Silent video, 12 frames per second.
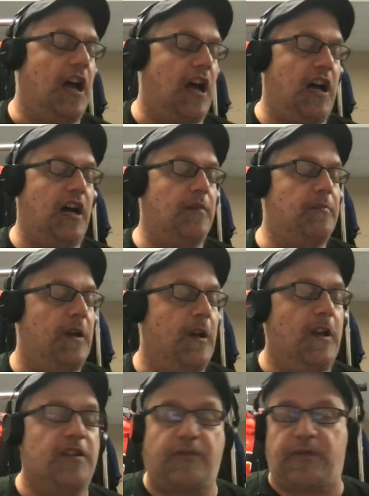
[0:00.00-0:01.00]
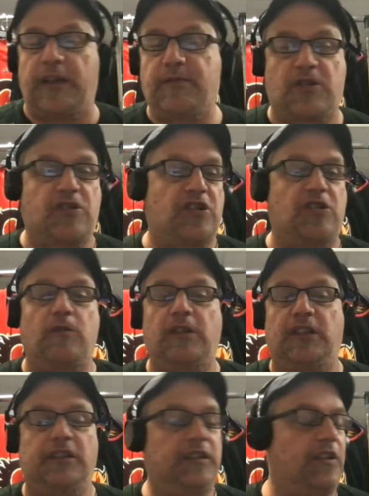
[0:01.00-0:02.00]
The Flames are just
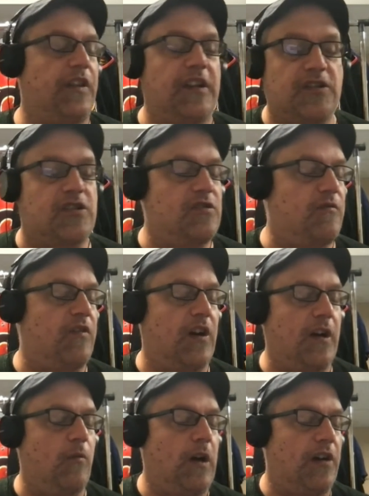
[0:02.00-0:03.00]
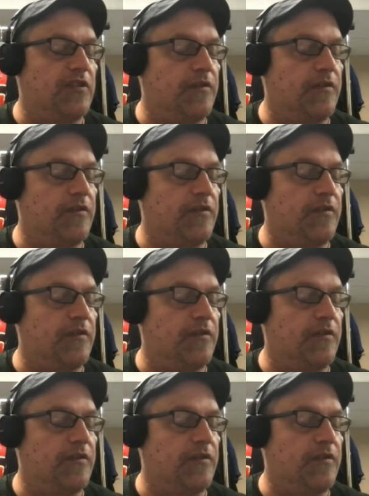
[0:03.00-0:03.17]
doing the little things very well.